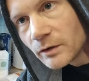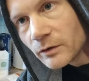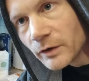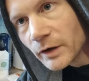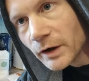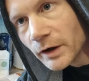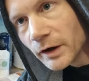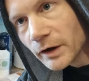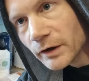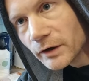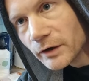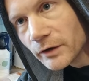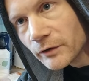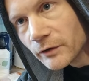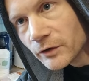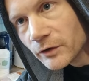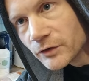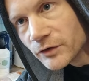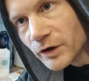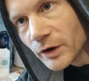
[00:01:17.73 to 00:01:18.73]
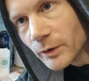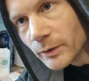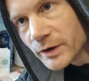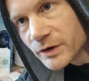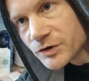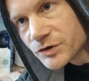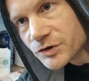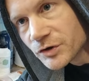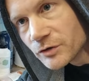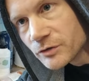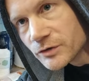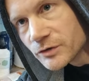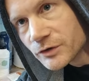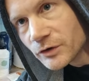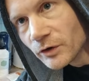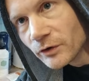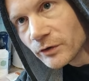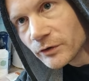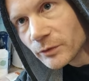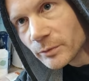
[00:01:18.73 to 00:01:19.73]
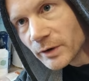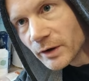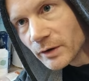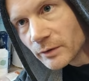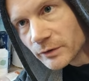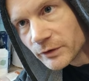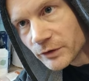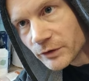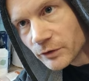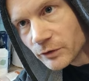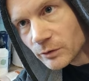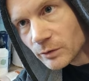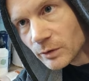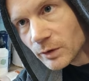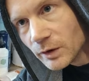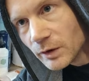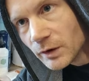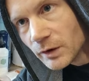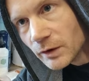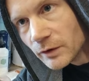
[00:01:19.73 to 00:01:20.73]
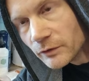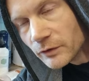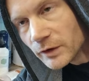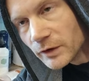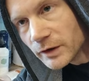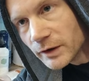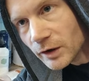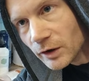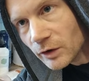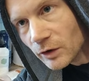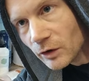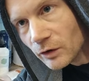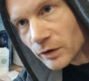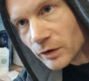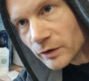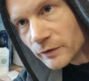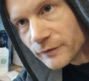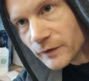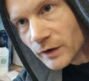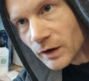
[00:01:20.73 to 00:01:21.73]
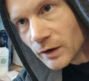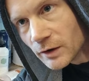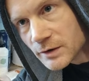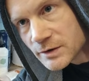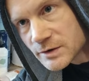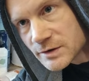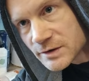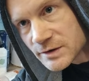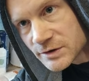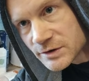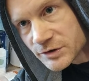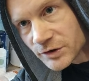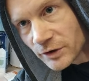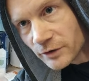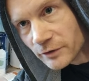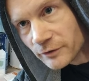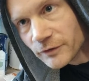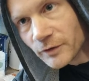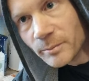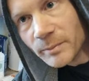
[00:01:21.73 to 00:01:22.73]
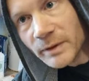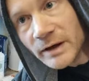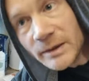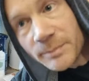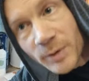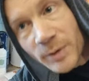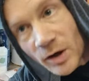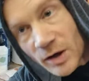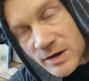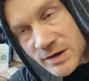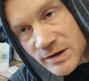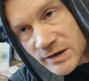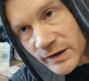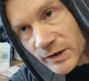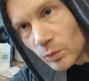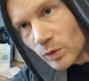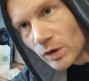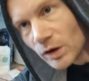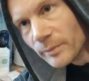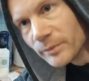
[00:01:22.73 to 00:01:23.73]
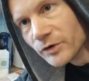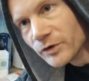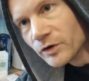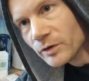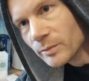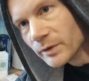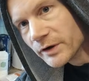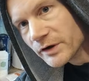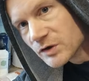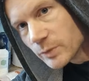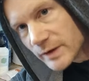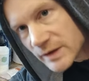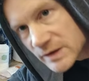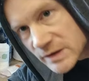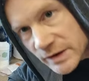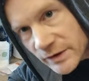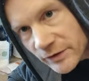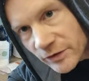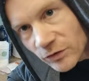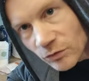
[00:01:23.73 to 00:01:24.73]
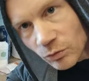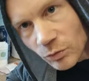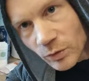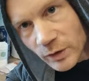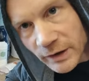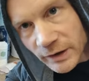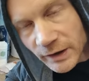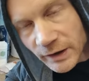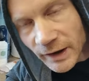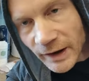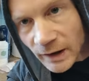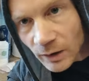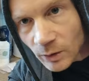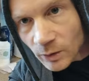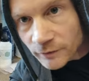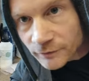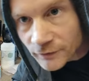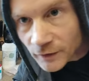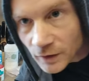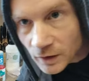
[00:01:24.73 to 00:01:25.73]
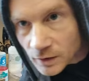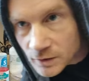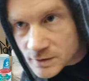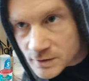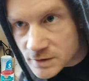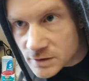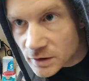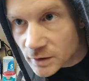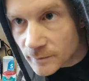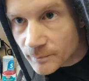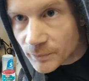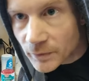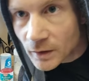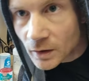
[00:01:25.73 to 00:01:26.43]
Then there's no excuse not to be able to do the longer fasts. So for me personally, when I'm doing my 23 hour fast,